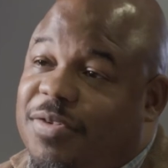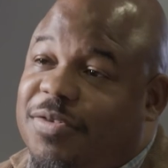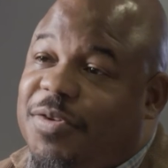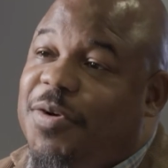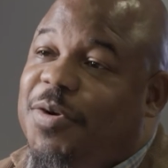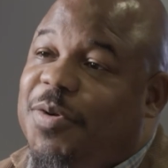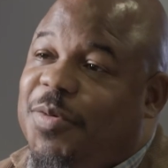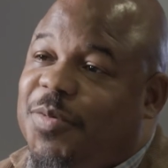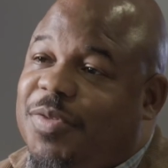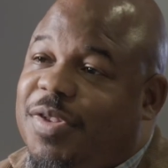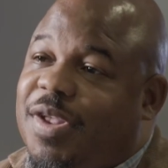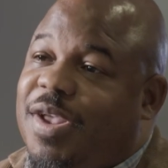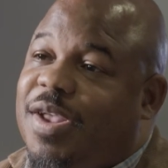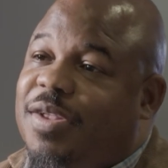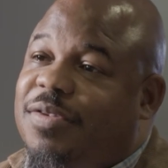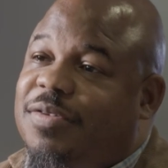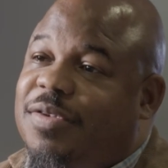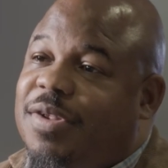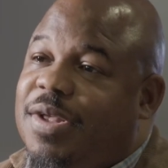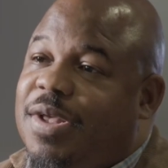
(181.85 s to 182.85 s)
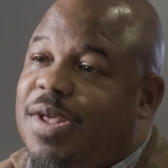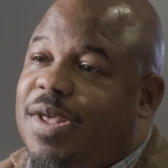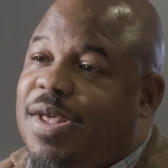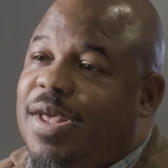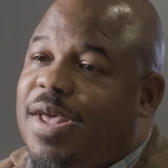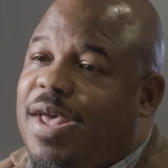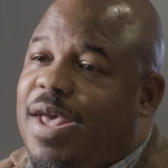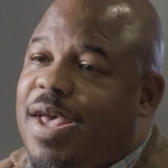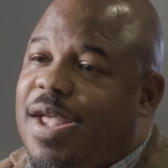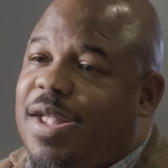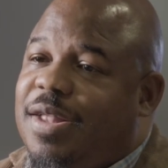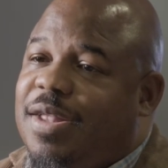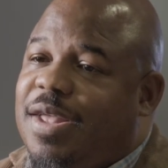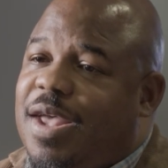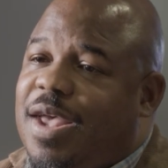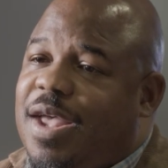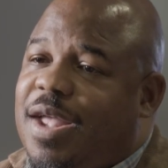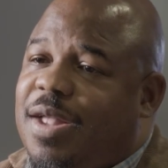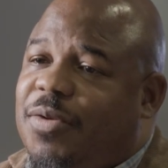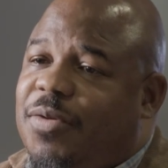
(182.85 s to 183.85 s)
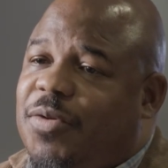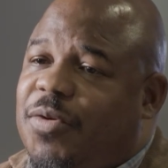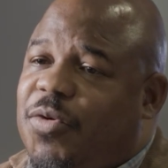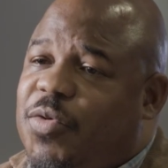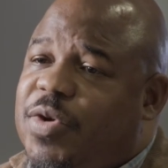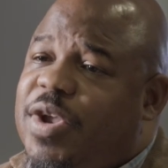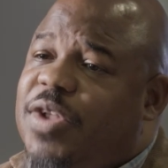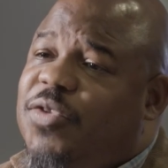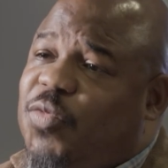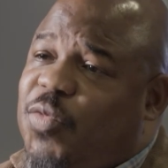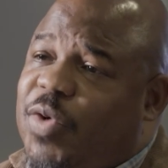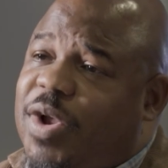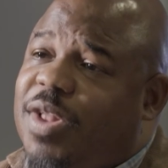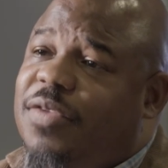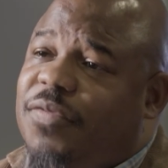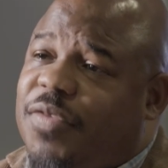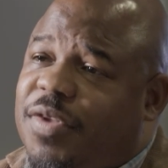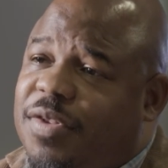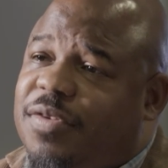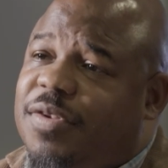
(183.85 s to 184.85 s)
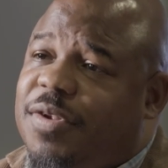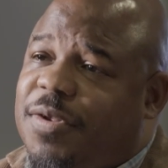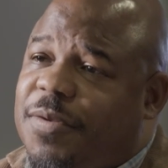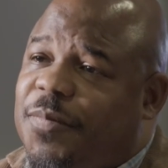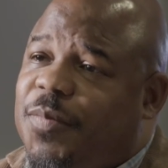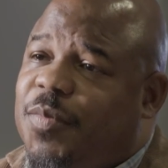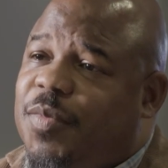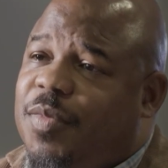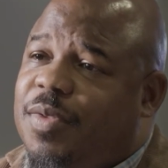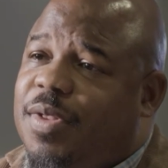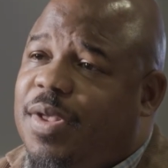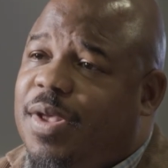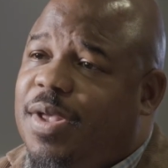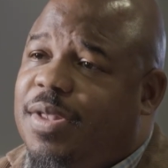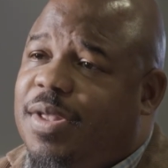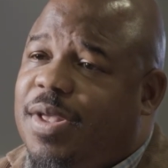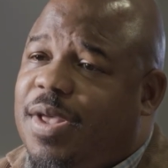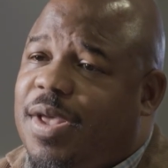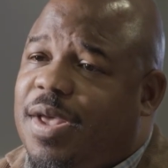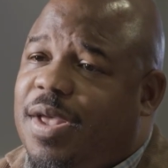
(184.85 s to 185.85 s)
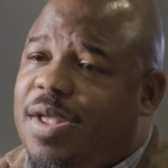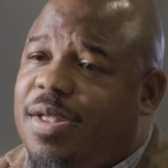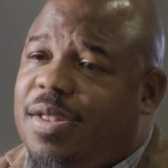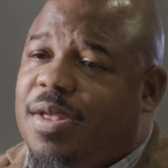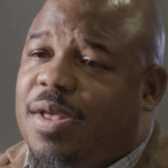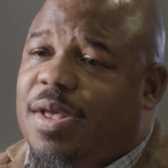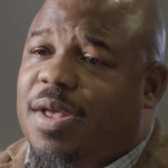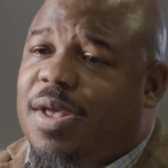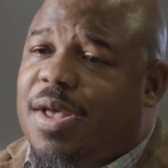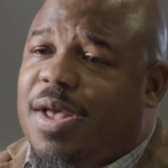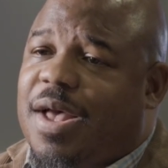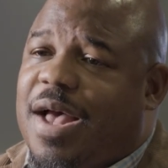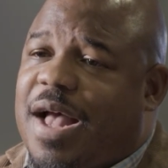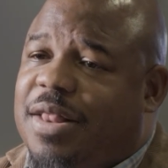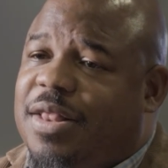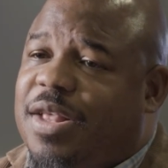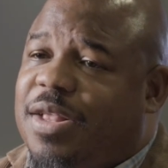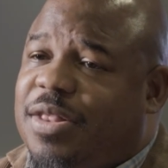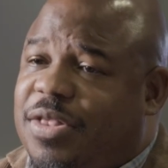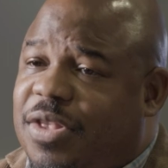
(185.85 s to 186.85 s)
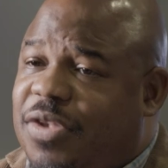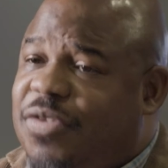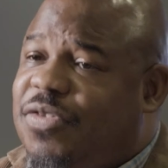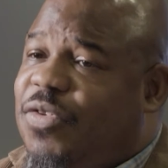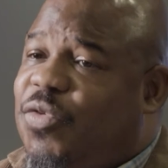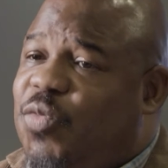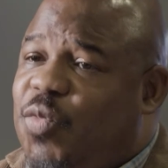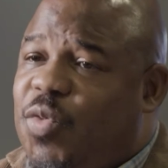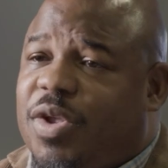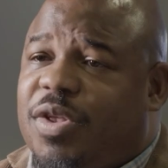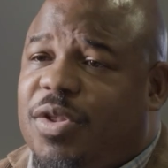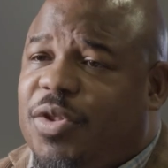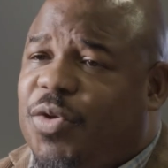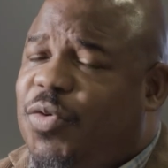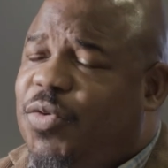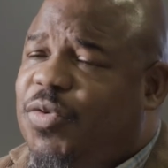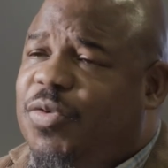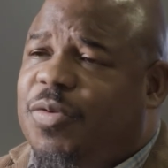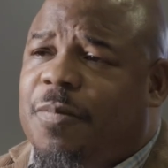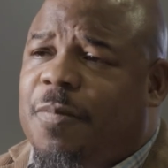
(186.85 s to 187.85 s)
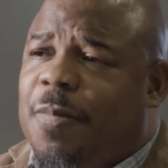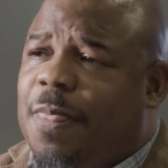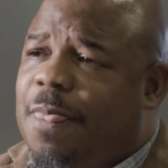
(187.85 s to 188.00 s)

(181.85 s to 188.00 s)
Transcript: circumstance and creates relevancy. And I think this is one of those